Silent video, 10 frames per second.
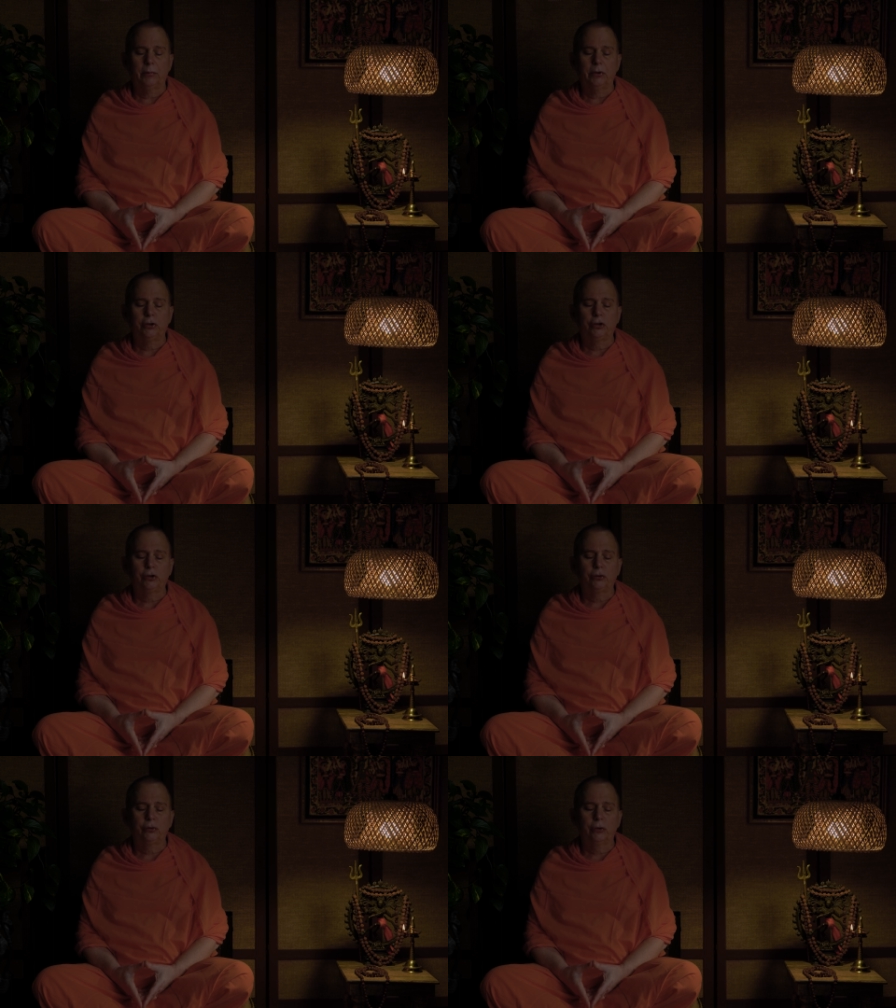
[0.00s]
Be
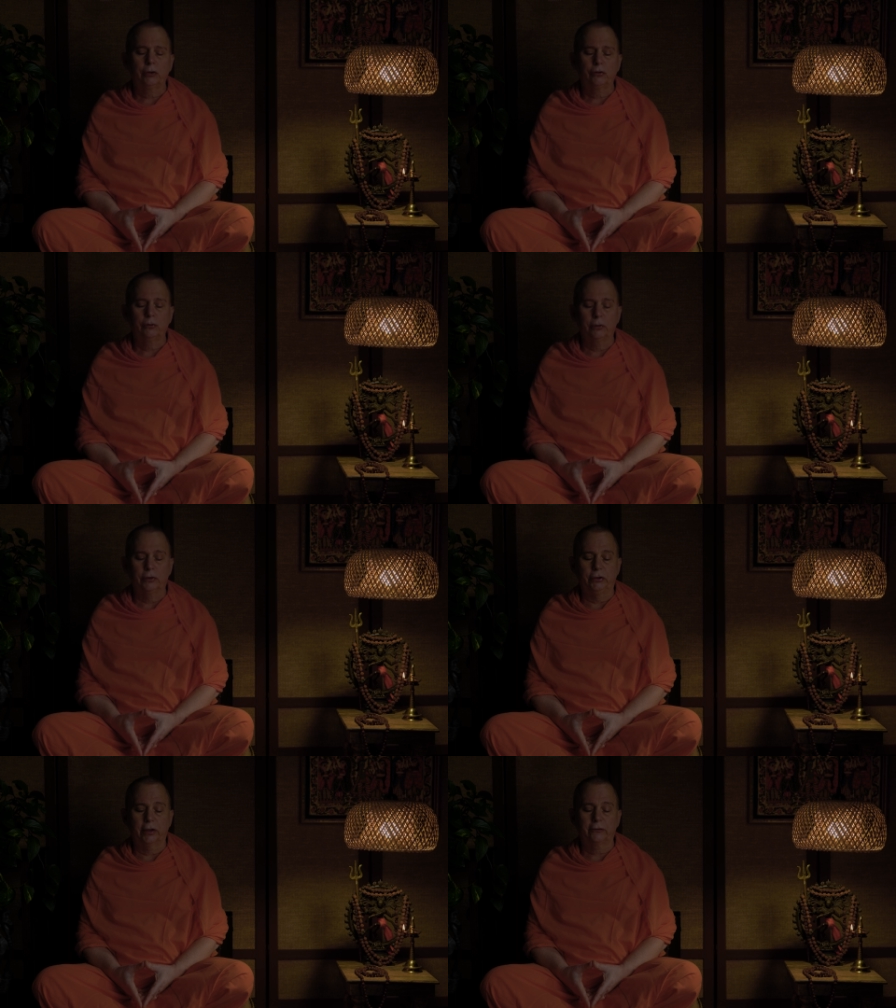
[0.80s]
sure to
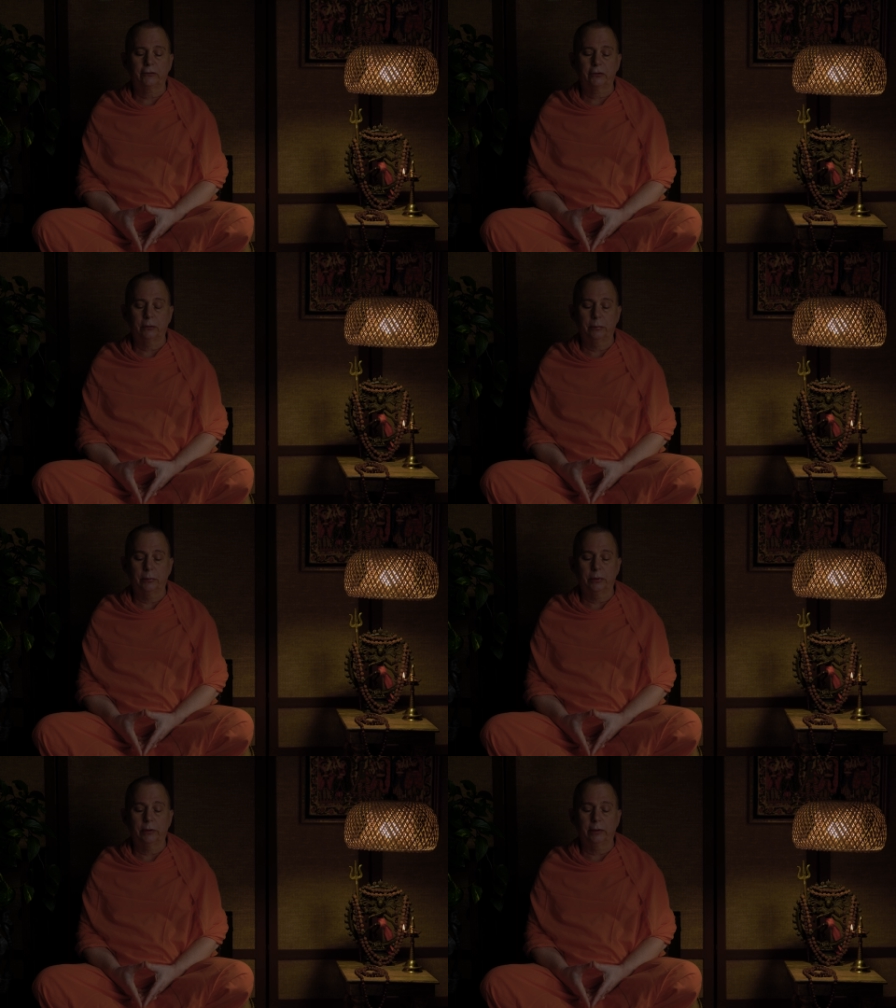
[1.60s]
adjust your
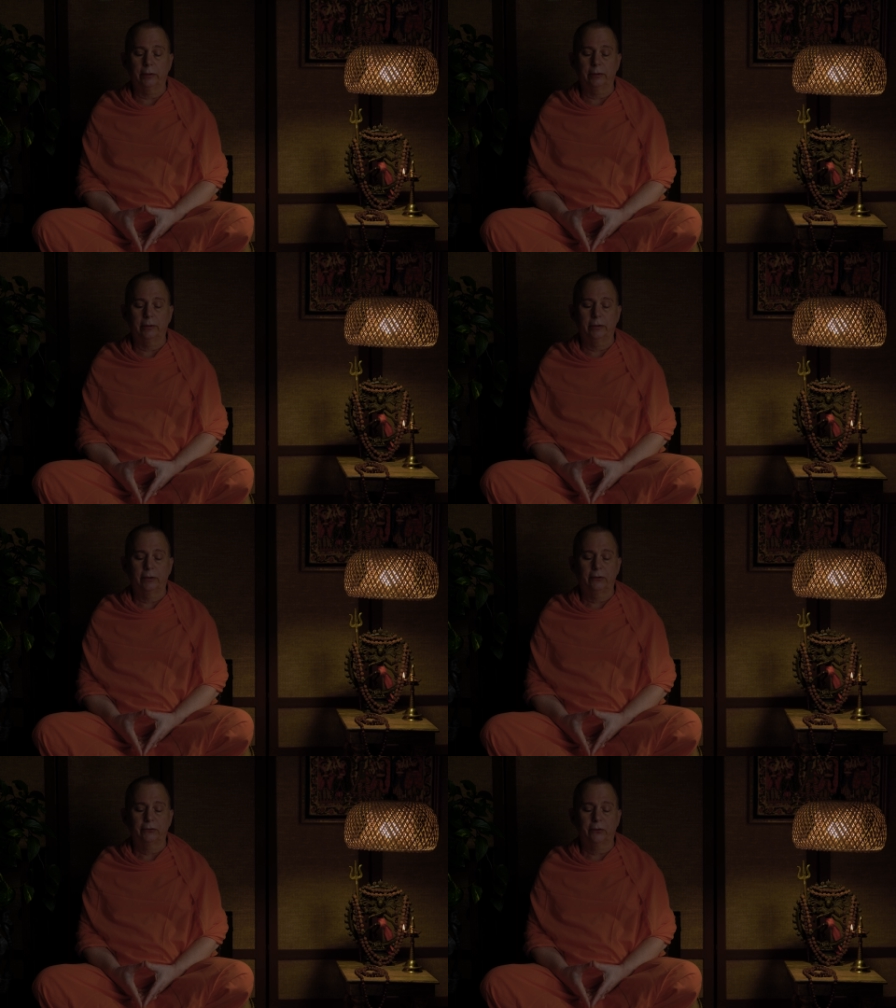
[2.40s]
breathing
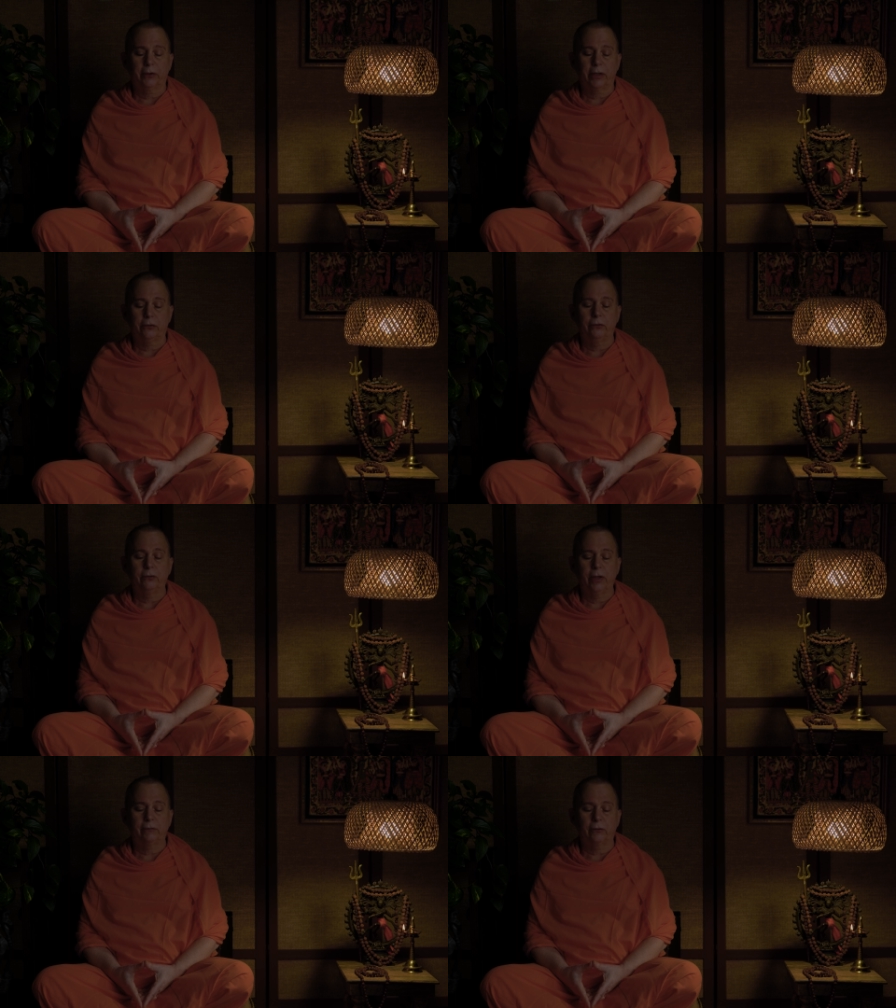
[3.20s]
so that you
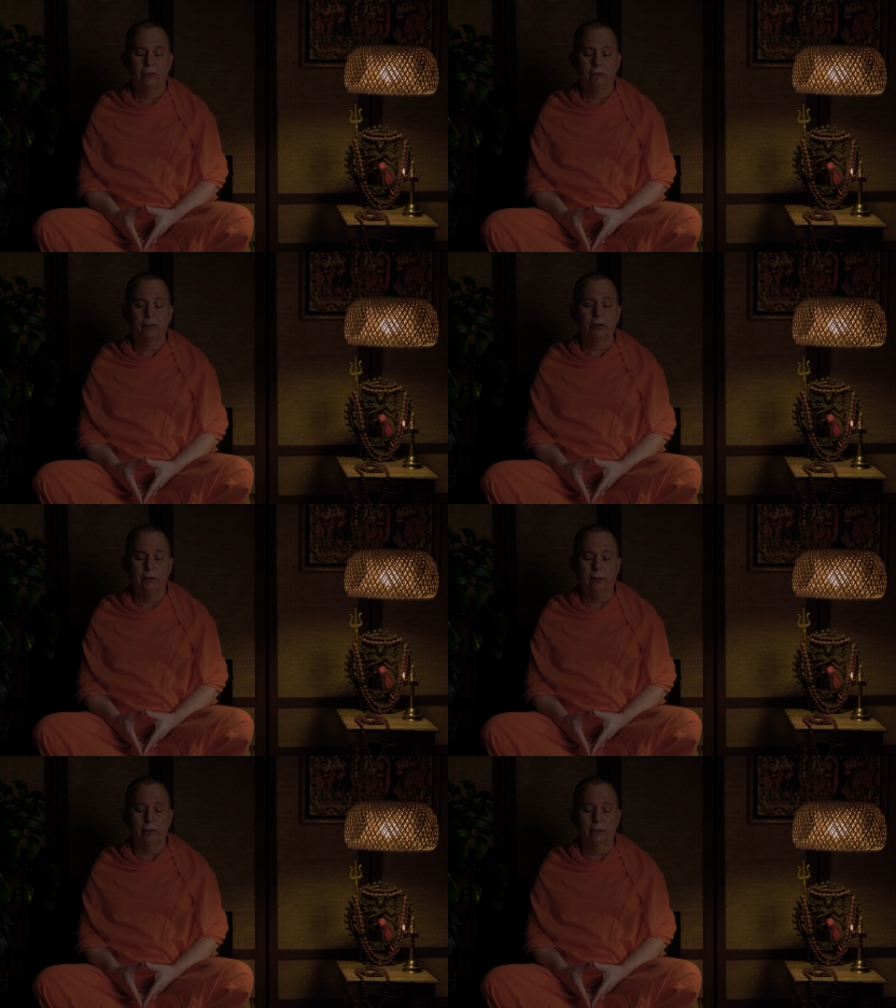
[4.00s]
never
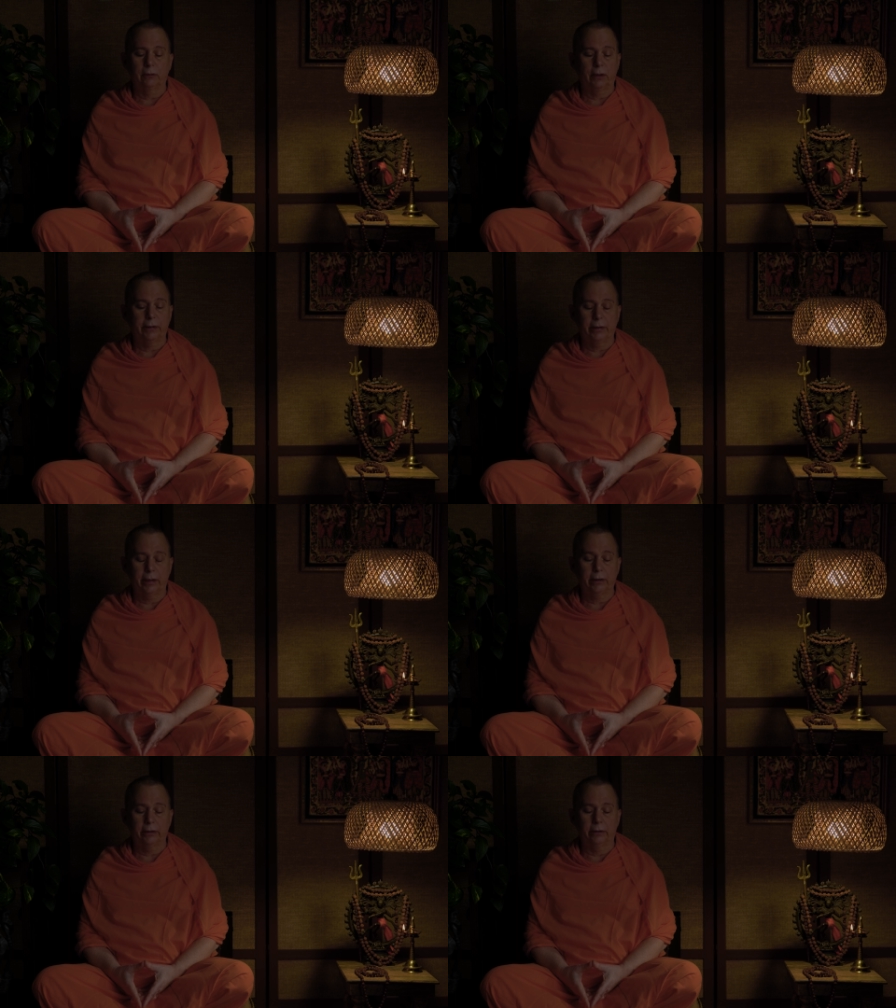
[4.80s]
feel
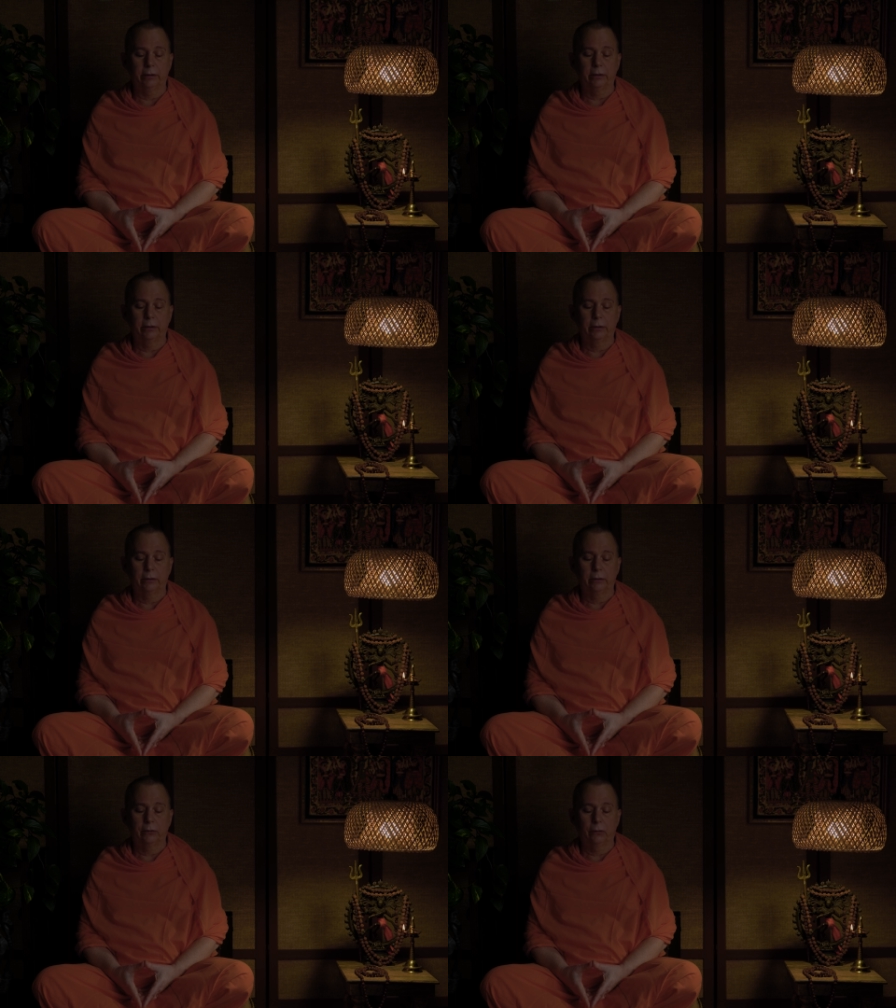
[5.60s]
lightheaded
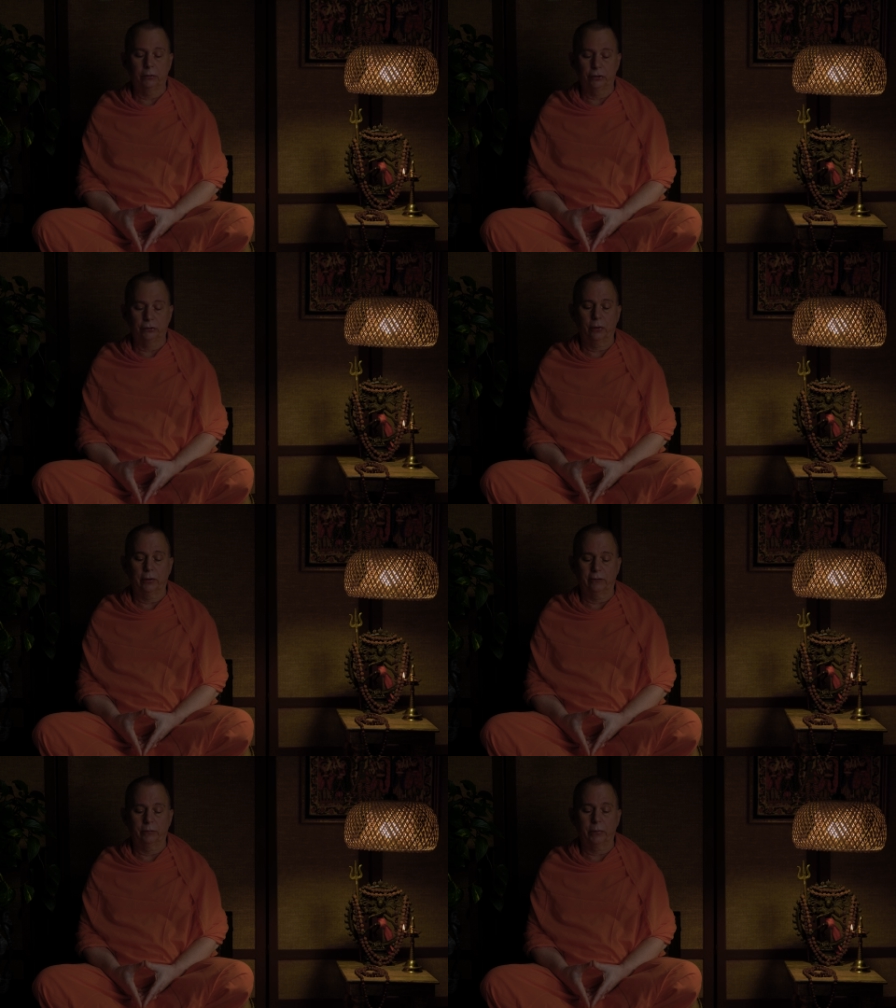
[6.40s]
or
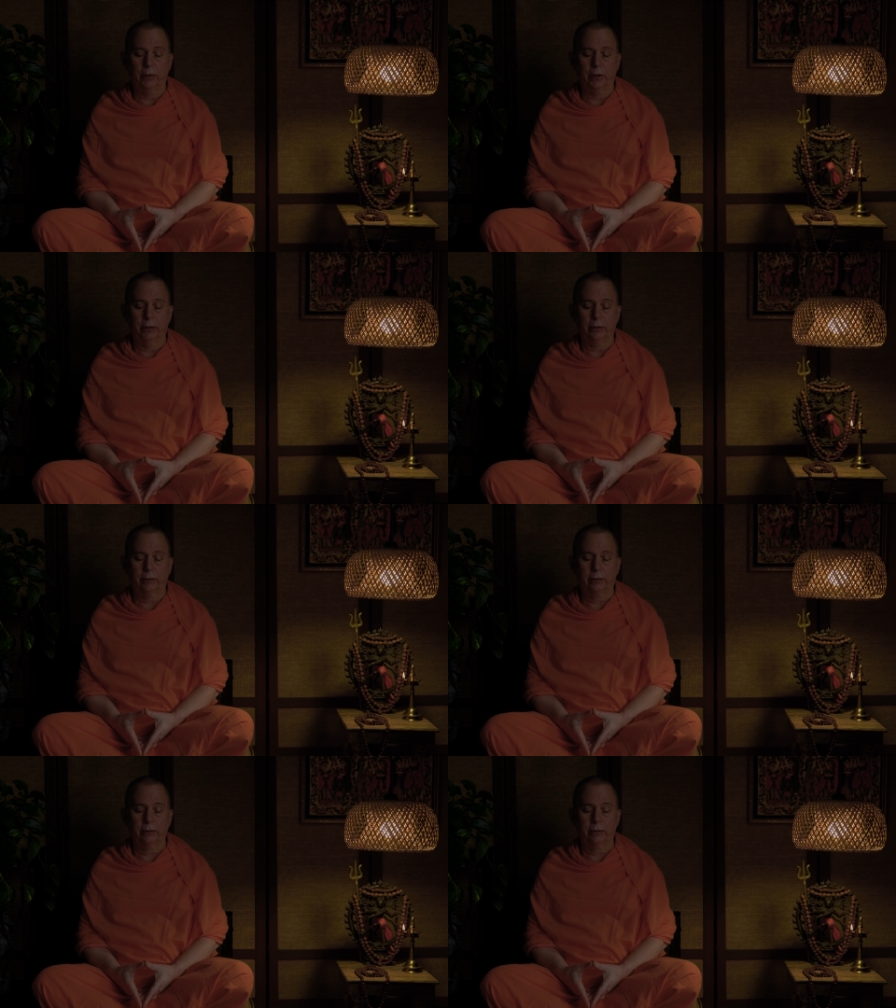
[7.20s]
short of breath.